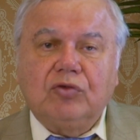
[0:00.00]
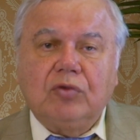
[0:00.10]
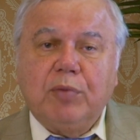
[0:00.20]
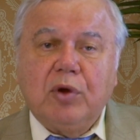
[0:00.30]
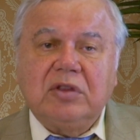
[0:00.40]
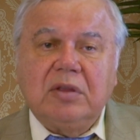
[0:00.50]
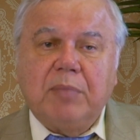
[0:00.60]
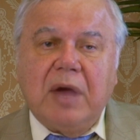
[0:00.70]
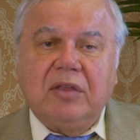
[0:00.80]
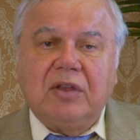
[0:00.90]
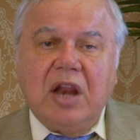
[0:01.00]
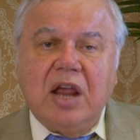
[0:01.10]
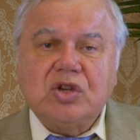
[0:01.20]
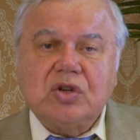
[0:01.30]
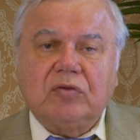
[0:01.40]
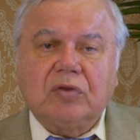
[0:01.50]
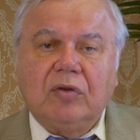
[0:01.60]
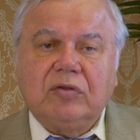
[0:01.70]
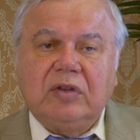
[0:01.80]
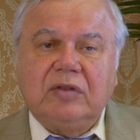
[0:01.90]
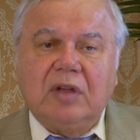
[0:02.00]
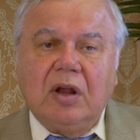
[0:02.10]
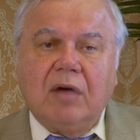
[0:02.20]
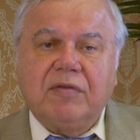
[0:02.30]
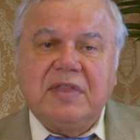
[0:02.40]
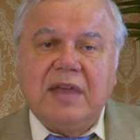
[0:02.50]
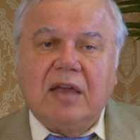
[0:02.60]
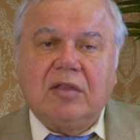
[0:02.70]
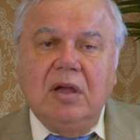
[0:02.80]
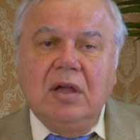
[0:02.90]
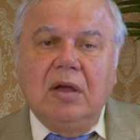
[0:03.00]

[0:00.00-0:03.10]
supported by the nations consisting of dead